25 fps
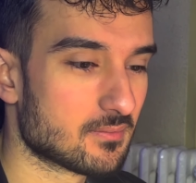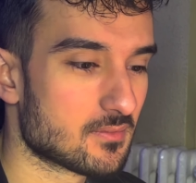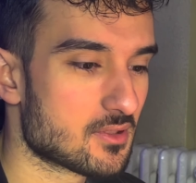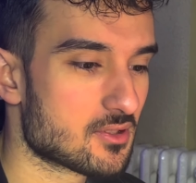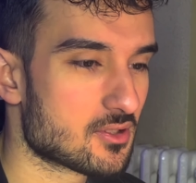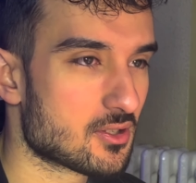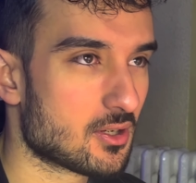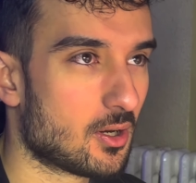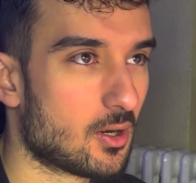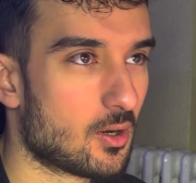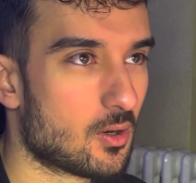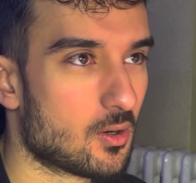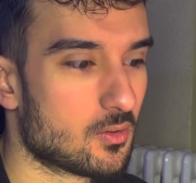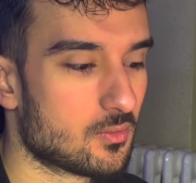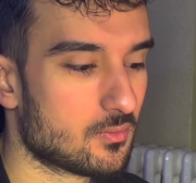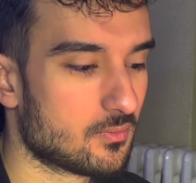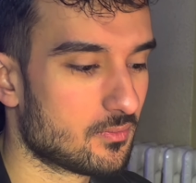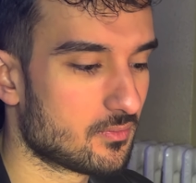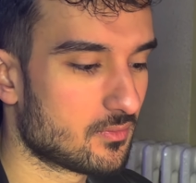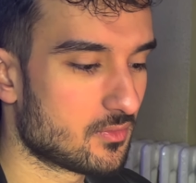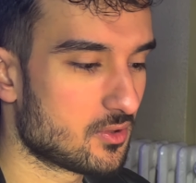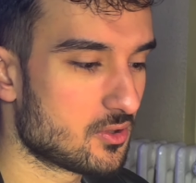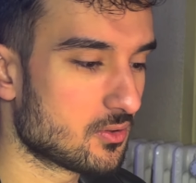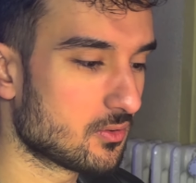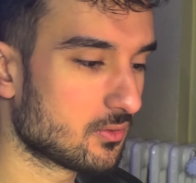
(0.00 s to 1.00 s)
So
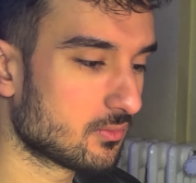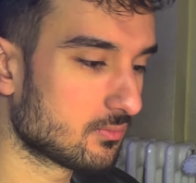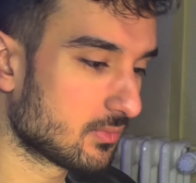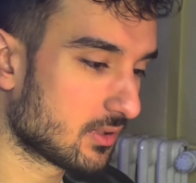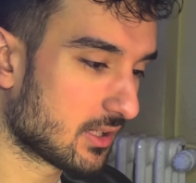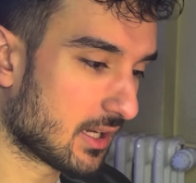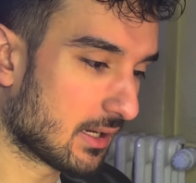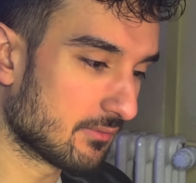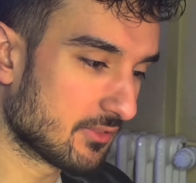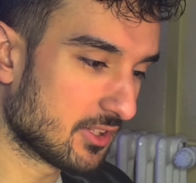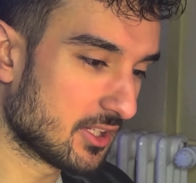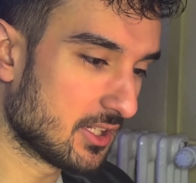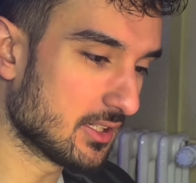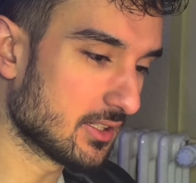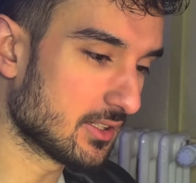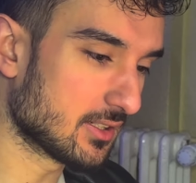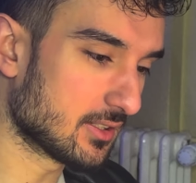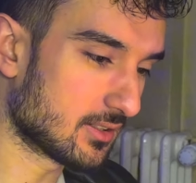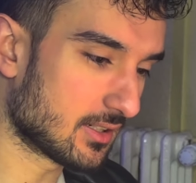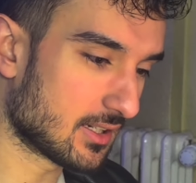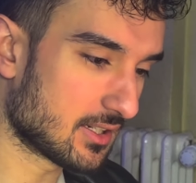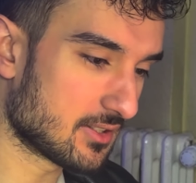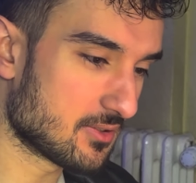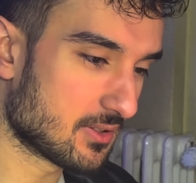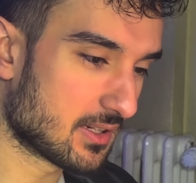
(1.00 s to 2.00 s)
you come
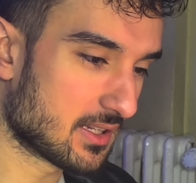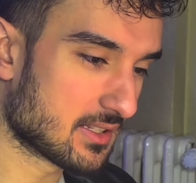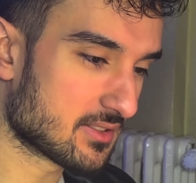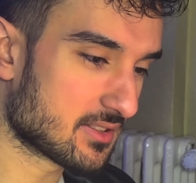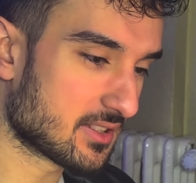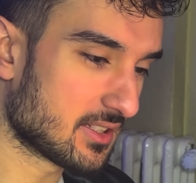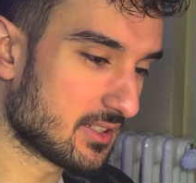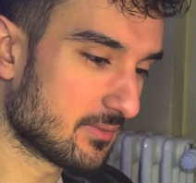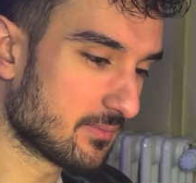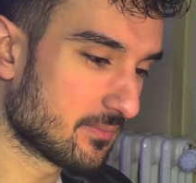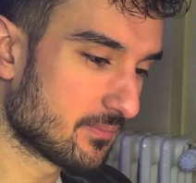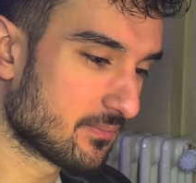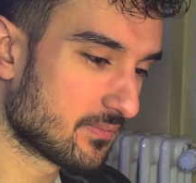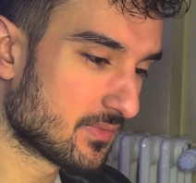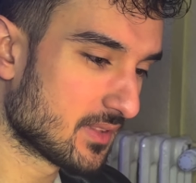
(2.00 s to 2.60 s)
here, as you can see,